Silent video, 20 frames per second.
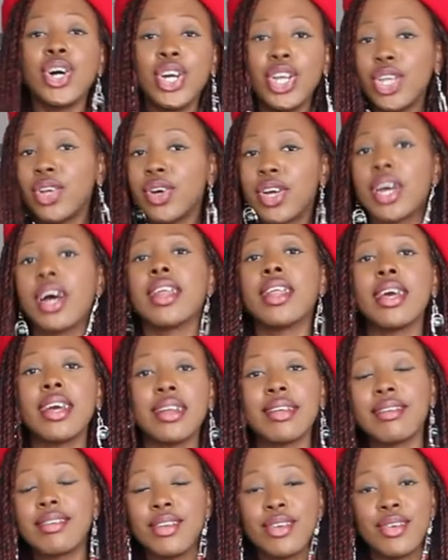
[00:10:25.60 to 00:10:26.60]
you got
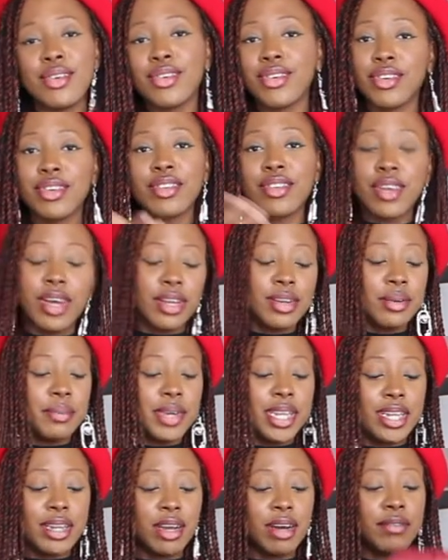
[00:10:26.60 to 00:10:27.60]
it, you just got the
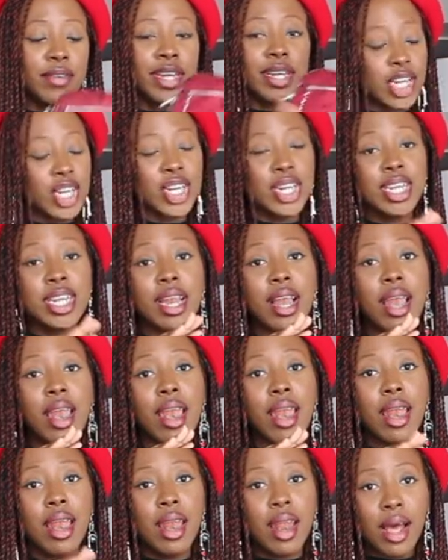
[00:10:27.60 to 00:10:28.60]
meaning of it. I actually
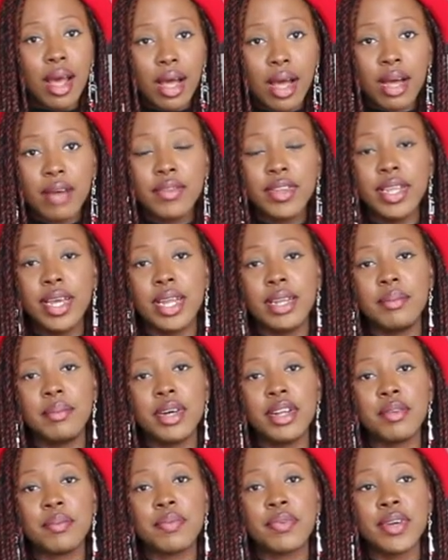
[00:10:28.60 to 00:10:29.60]
love the
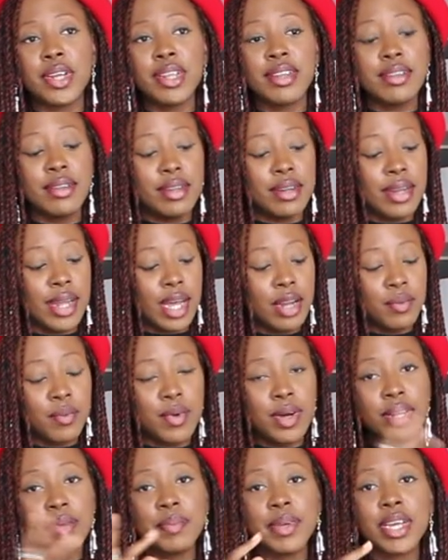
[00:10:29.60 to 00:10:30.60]
animal prints in that
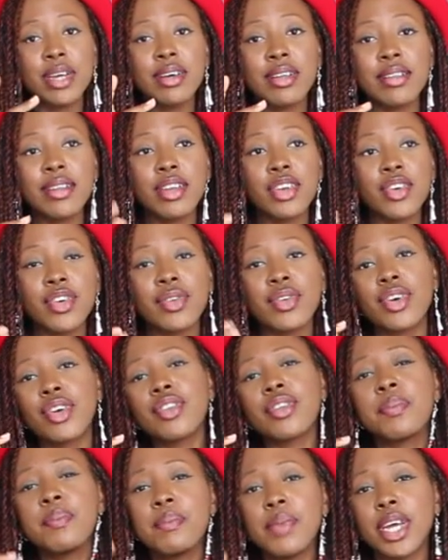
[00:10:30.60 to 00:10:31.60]
one because it's
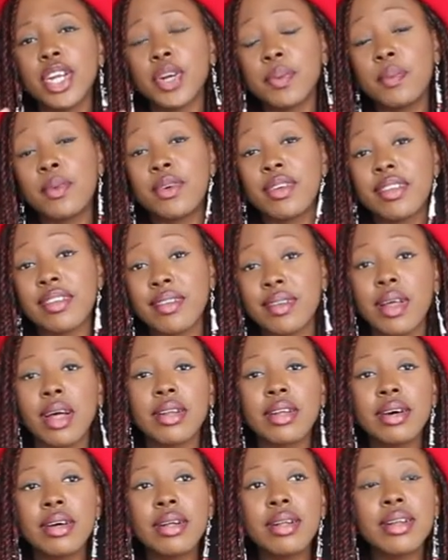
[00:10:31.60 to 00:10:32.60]
just much more
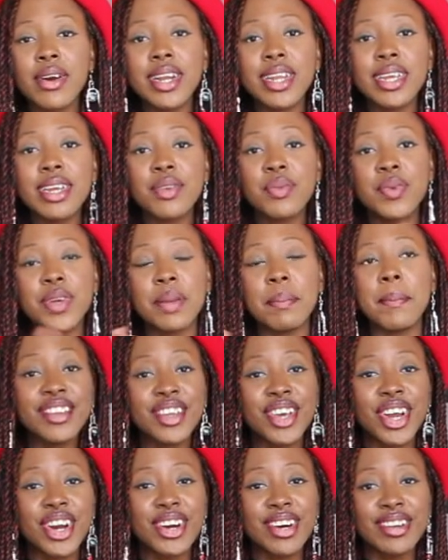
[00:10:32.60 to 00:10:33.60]
subtle. Paired it with
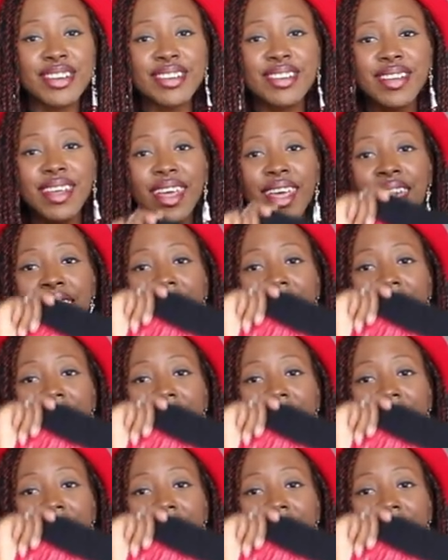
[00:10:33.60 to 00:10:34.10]
skirts.